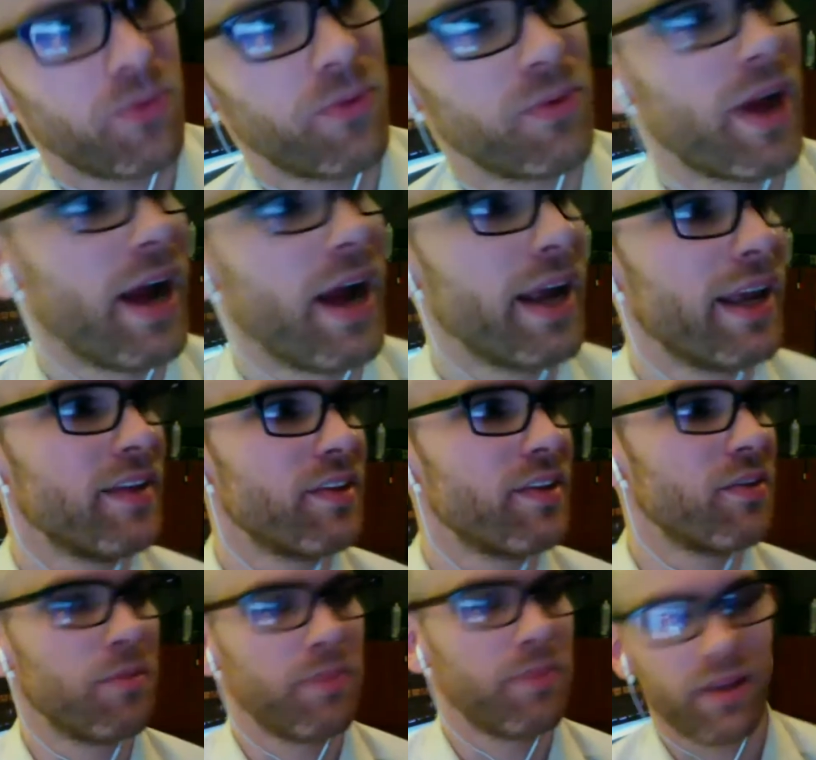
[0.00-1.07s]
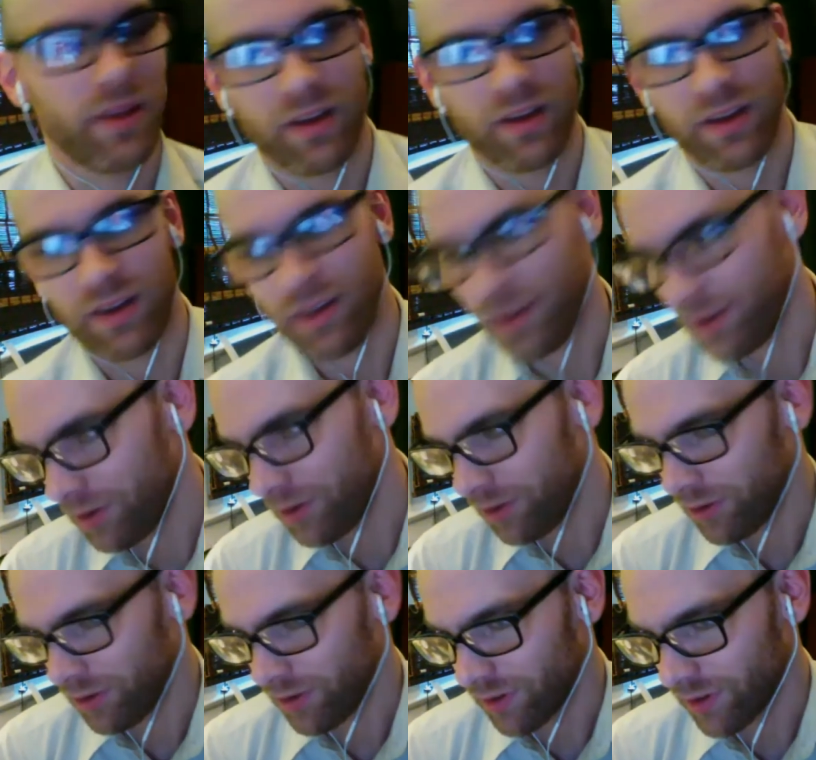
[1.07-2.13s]
I guess it would
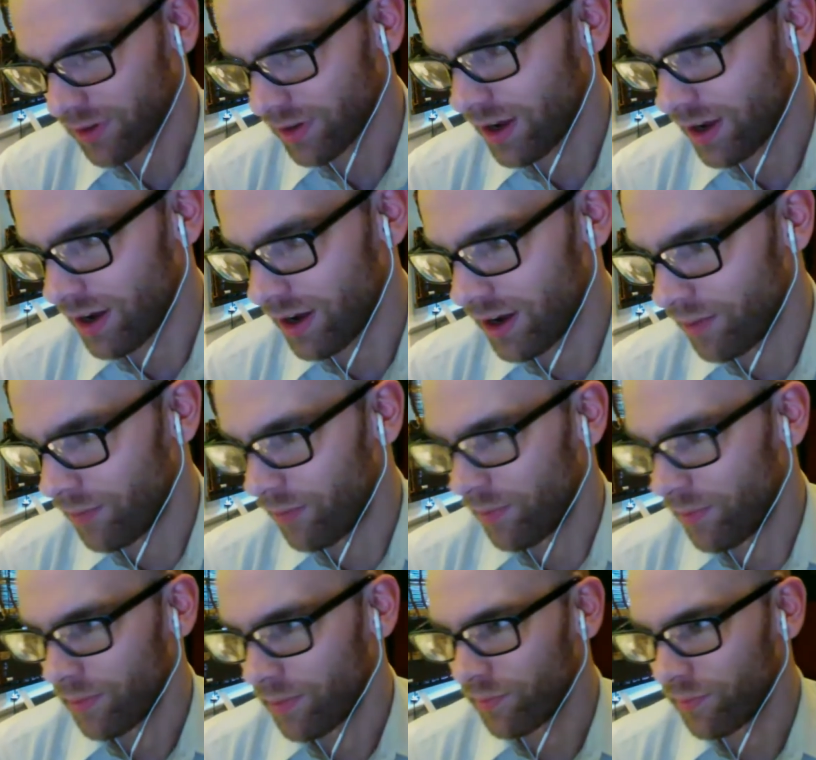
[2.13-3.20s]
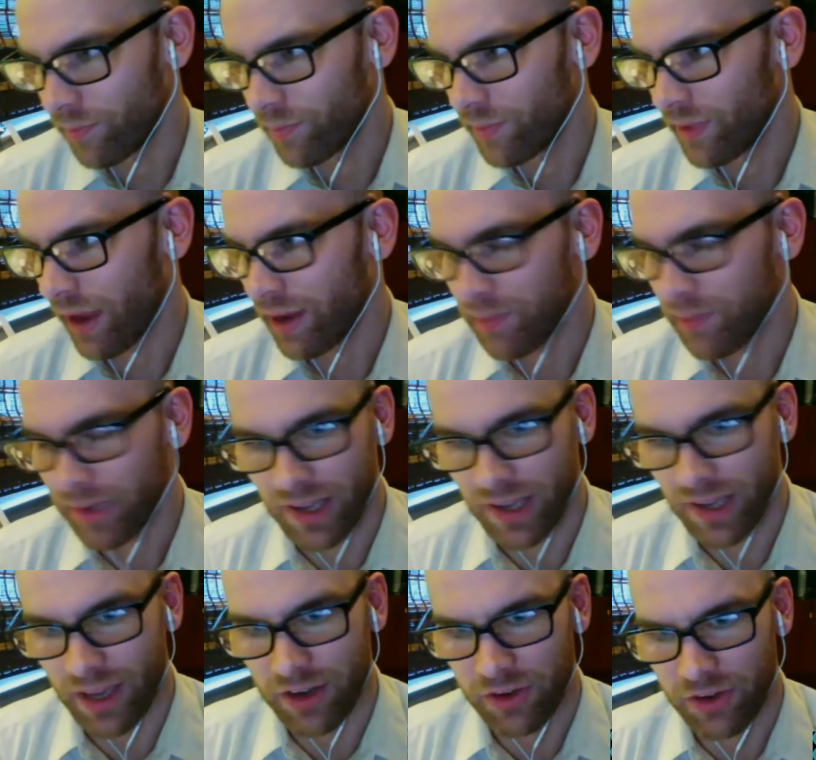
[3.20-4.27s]
be. I'd be
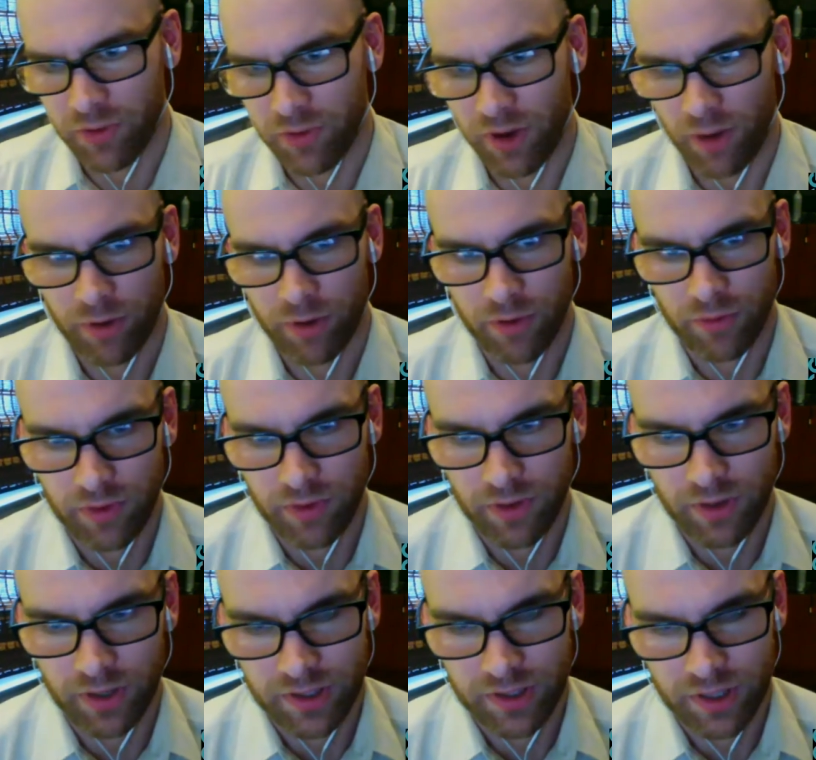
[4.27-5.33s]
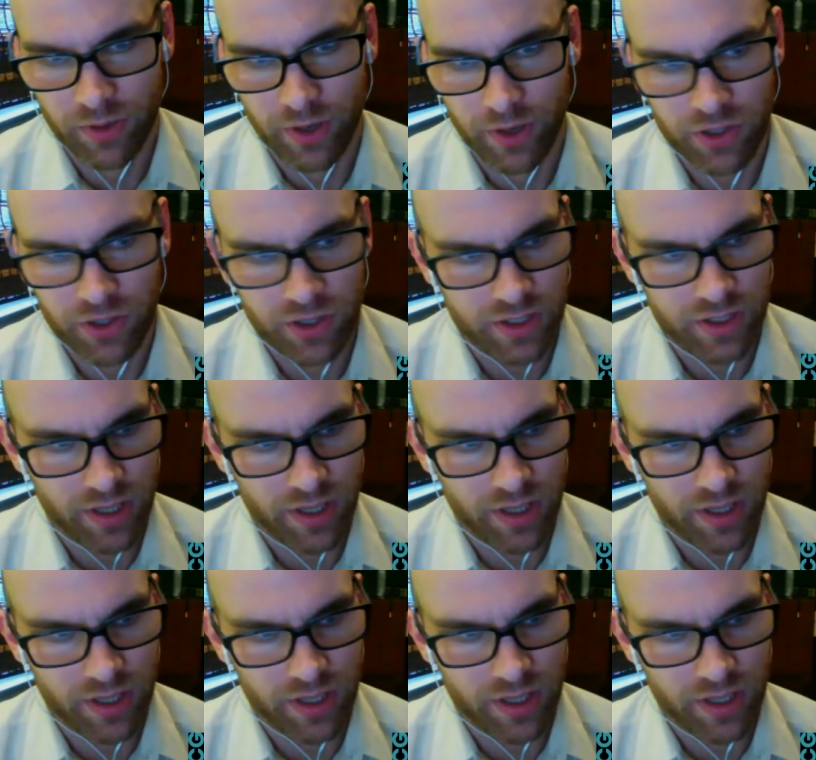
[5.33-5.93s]
taking into a number of considerations.